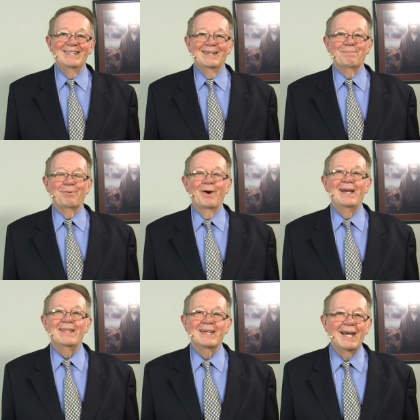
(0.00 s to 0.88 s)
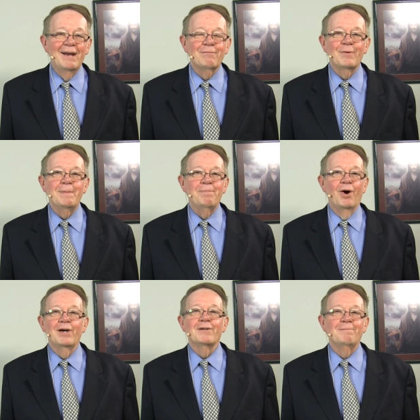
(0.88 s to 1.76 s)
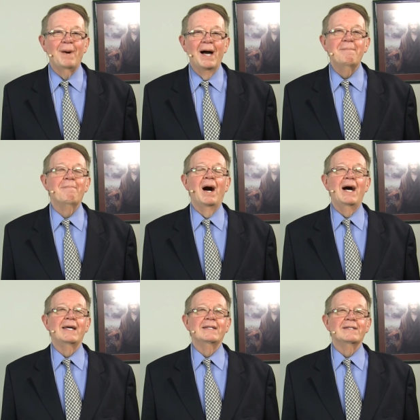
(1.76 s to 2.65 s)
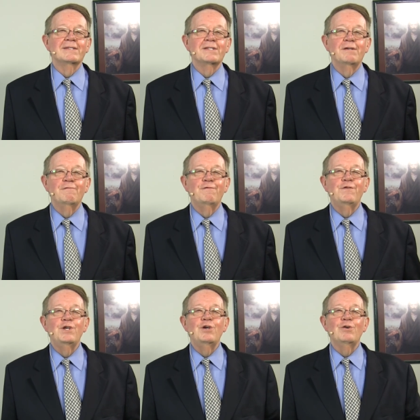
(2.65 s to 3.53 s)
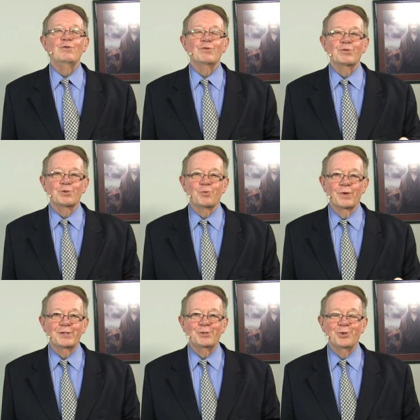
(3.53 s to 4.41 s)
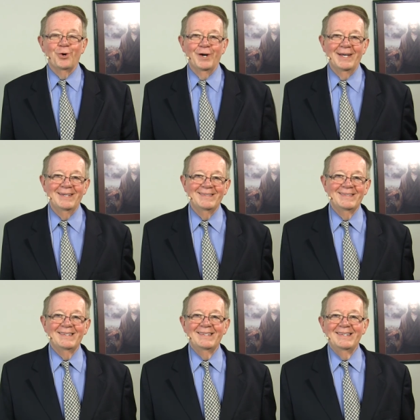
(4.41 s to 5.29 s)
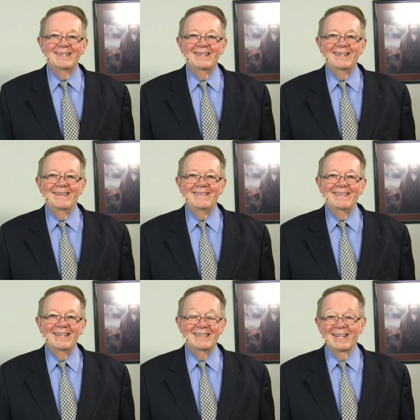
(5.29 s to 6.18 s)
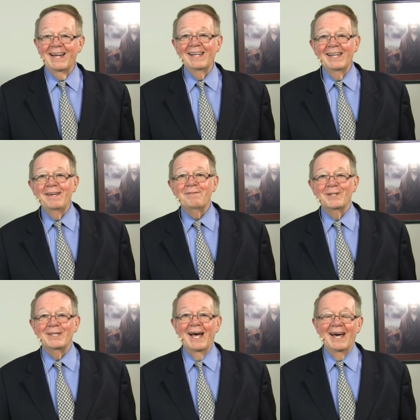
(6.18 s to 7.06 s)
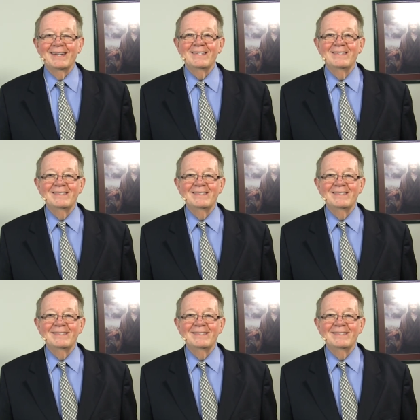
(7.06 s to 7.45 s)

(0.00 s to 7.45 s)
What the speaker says: I pray that every part of my mind is infused with joy and that I live in that.